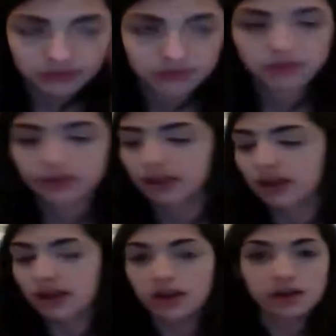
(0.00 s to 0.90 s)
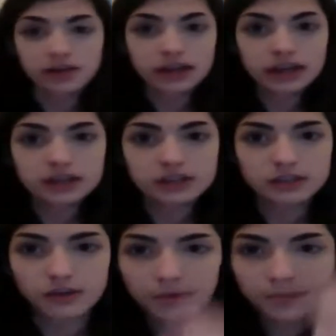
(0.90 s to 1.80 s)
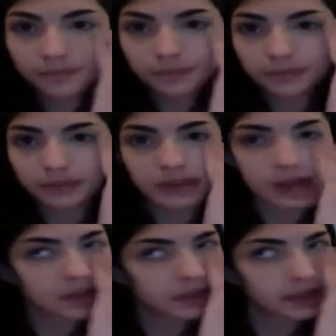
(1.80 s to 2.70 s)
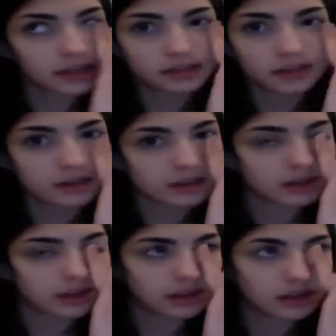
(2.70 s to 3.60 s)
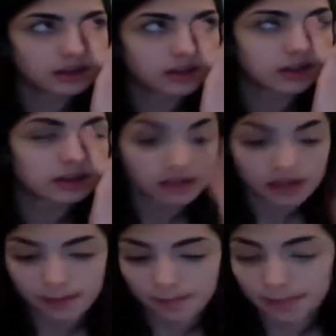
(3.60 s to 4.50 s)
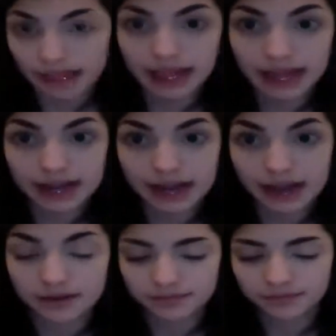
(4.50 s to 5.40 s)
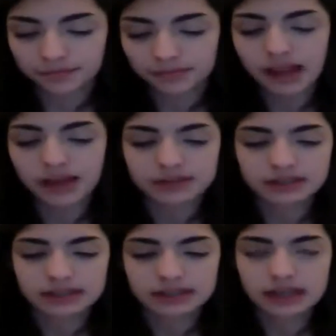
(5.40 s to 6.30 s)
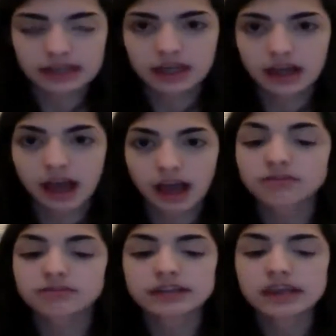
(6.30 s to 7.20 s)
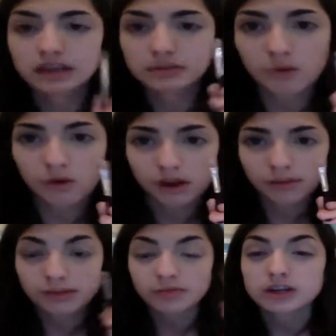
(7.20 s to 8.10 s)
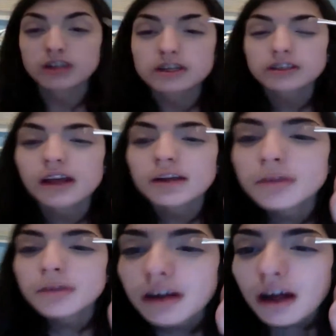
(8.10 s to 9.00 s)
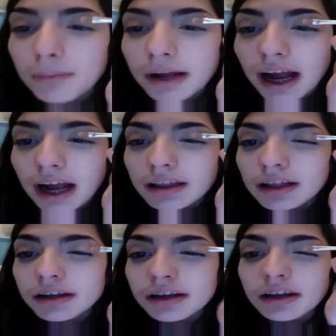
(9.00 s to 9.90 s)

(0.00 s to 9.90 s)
3. Okay, so now that that's all blotted out, I don't take more on my brush. I just kind of put it on my eyelid.